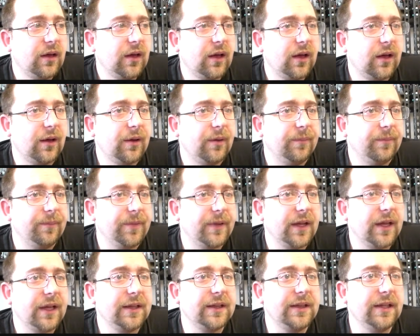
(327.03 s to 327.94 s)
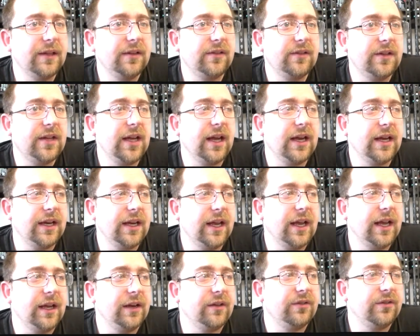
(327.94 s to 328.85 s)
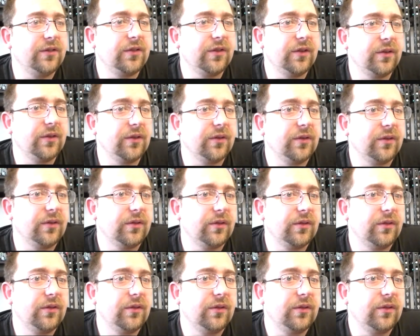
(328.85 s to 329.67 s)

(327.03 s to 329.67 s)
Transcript: um, at this day and age, there